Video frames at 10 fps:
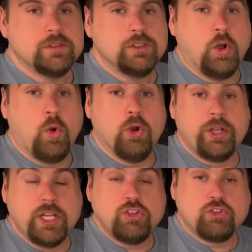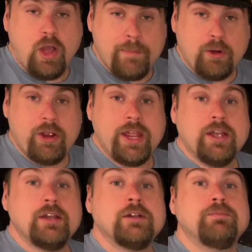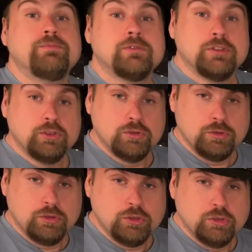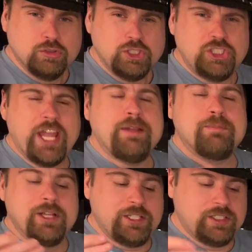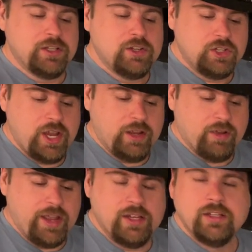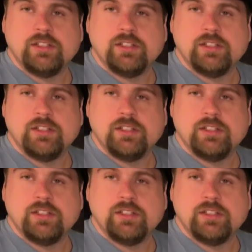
The Oregon Strawberry Shake Bliss Shake, right?